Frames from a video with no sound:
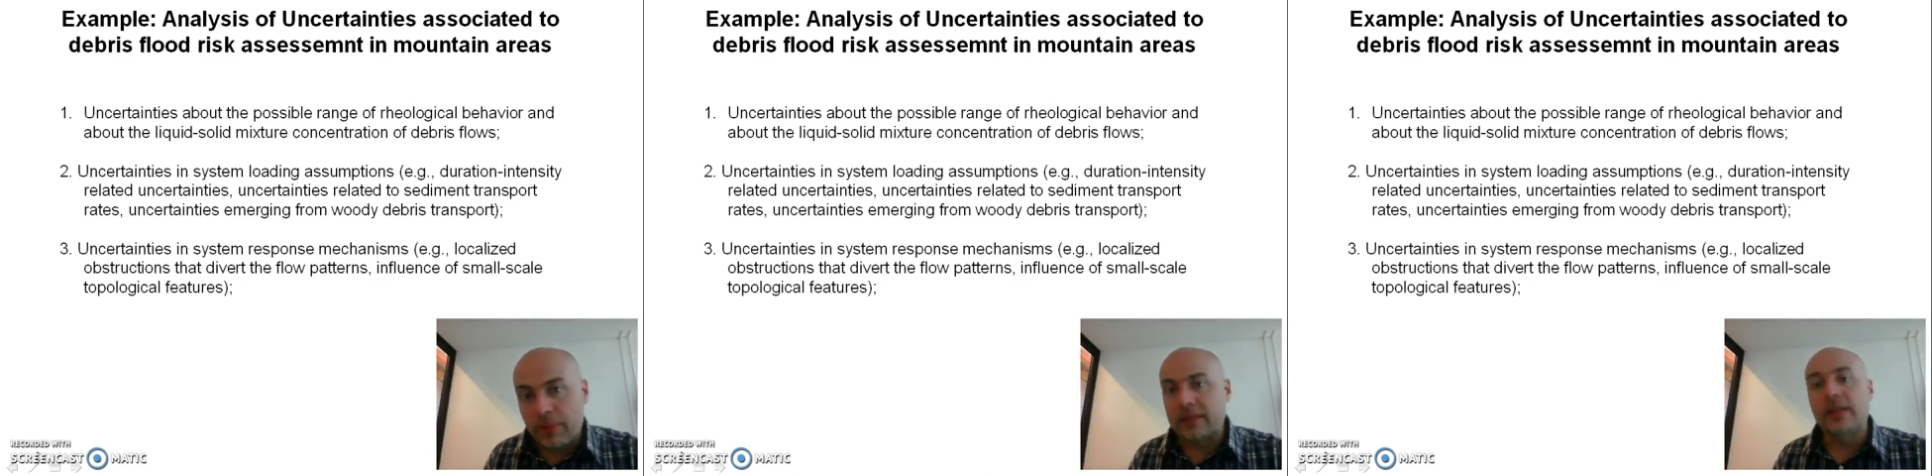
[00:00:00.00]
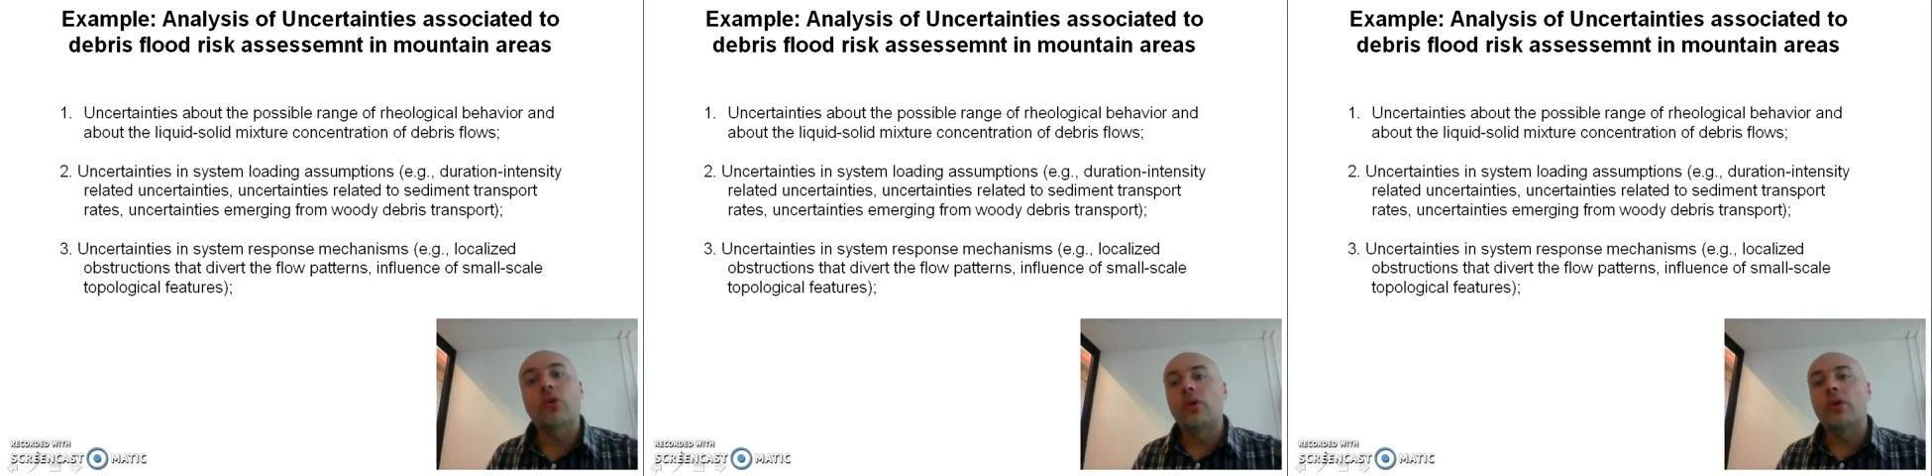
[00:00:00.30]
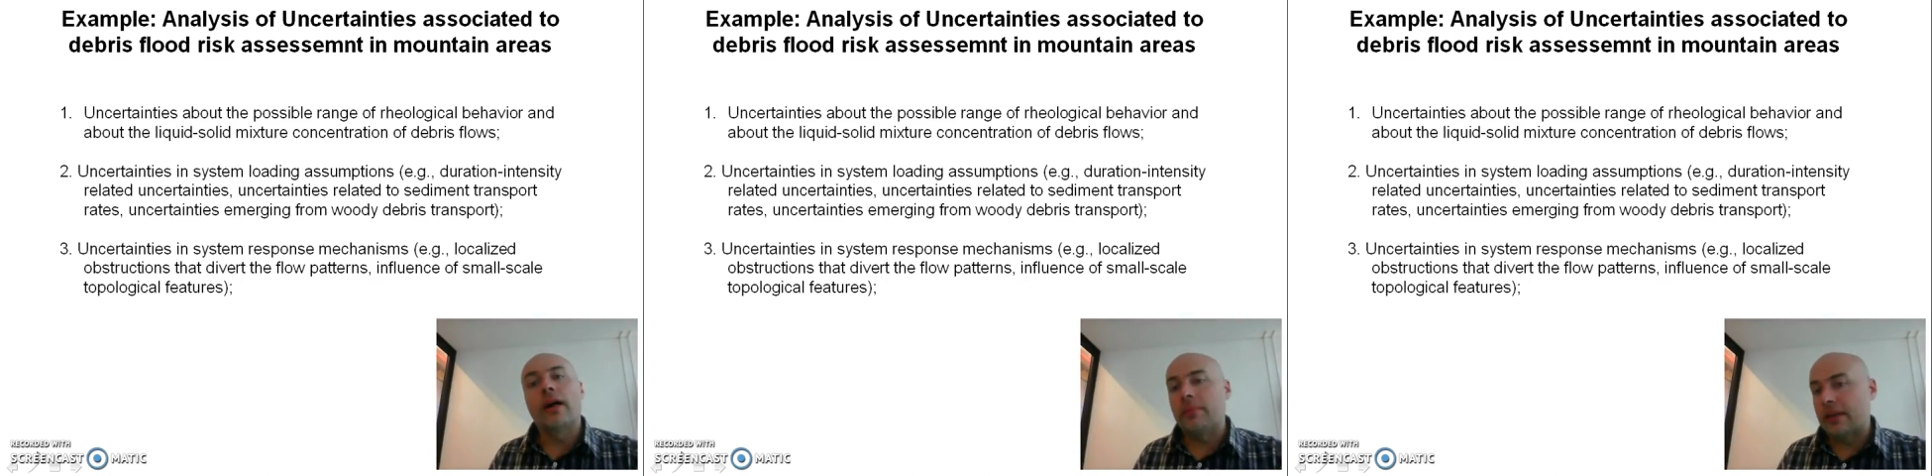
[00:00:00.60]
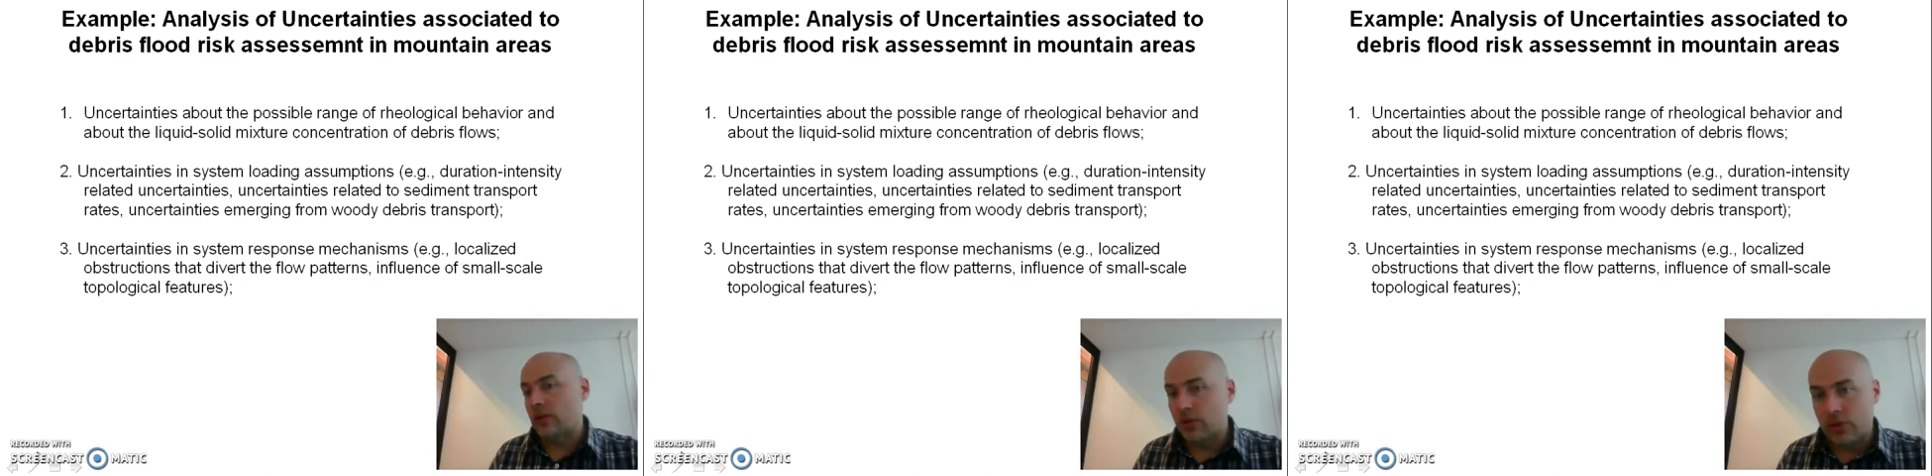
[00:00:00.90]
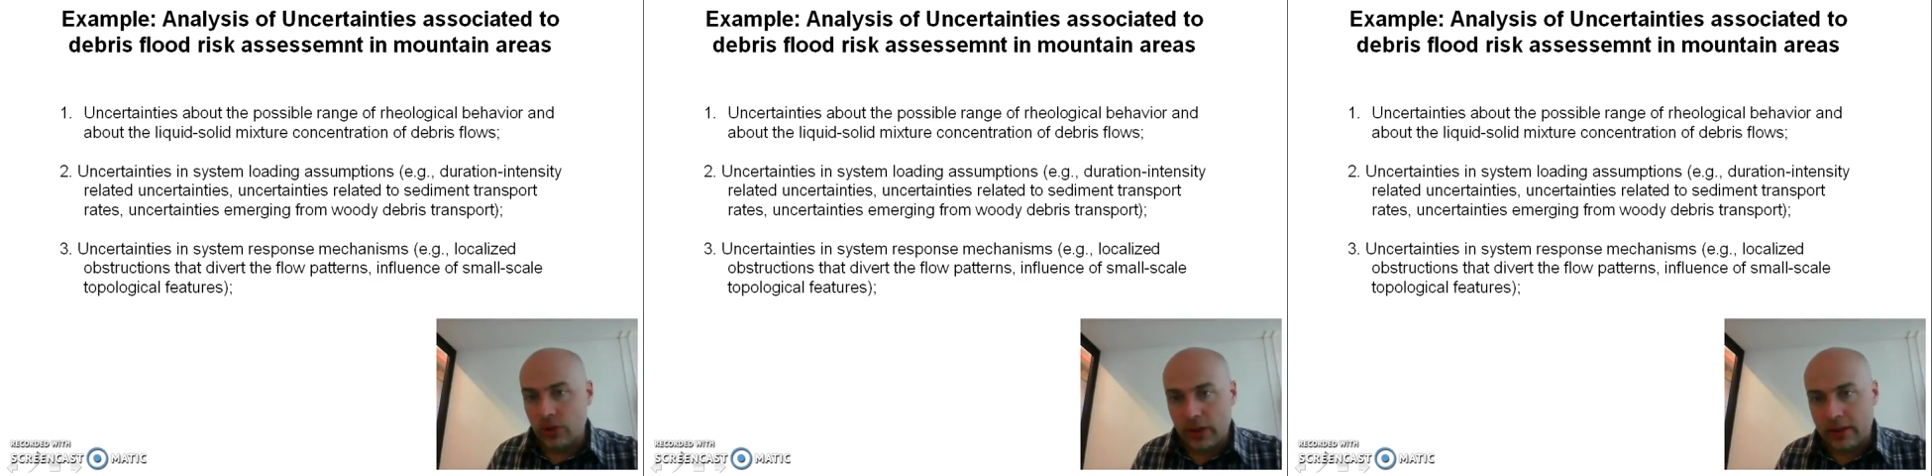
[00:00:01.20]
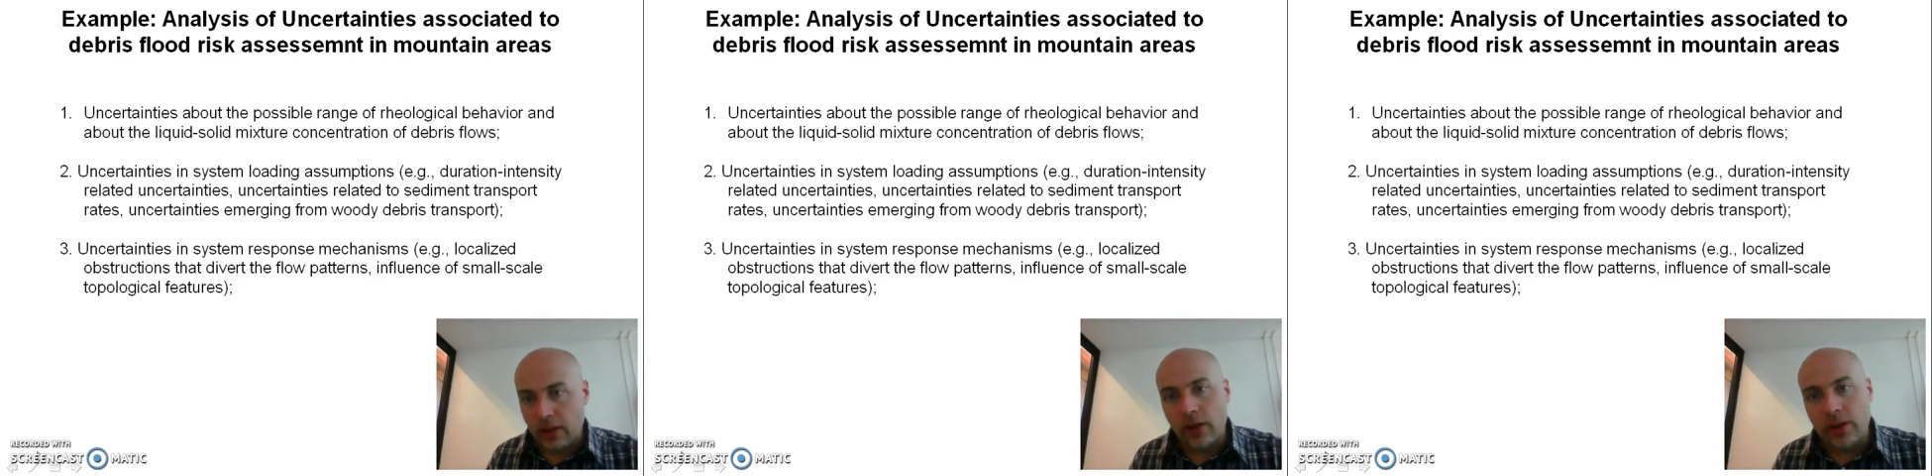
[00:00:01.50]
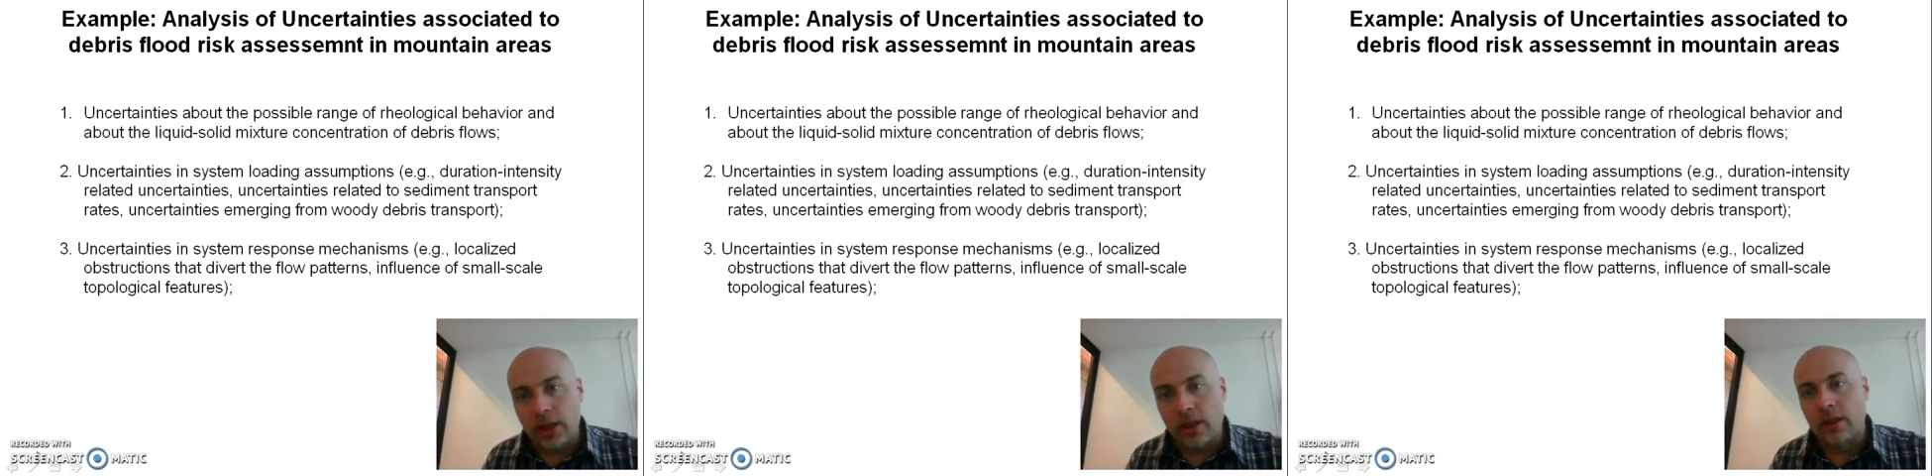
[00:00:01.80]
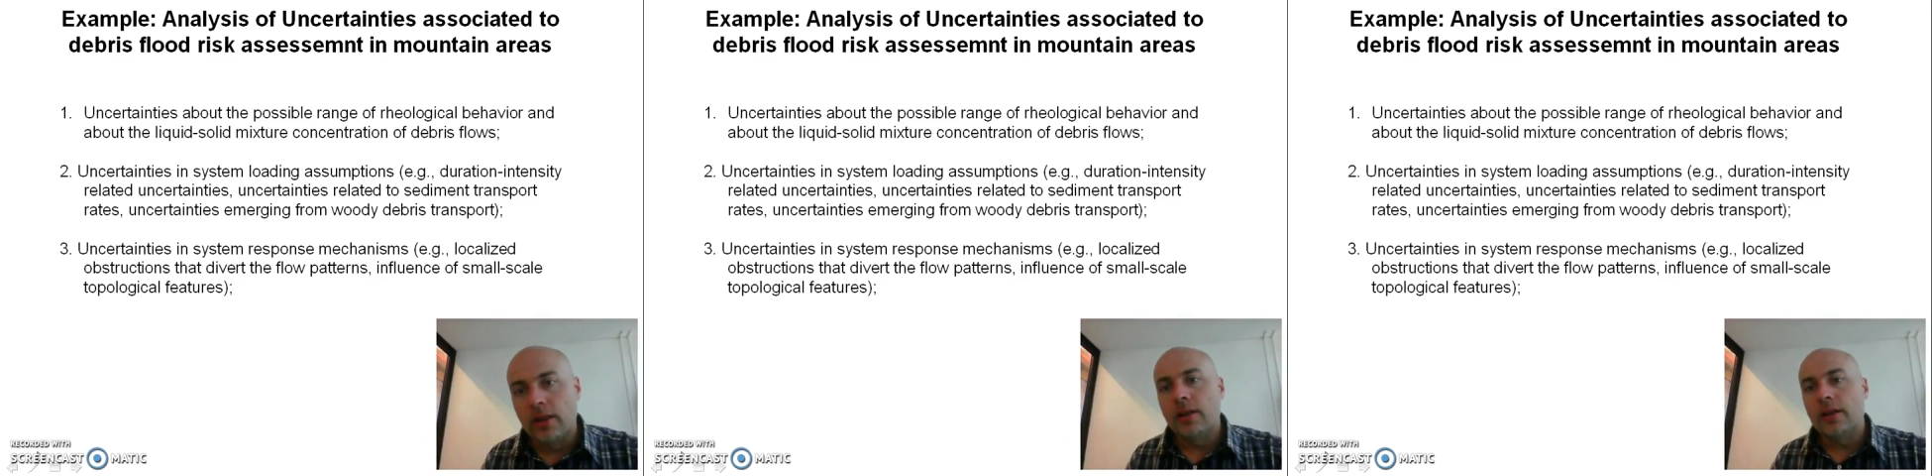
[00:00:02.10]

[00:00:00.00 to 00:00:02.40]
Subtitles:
particular, but also at other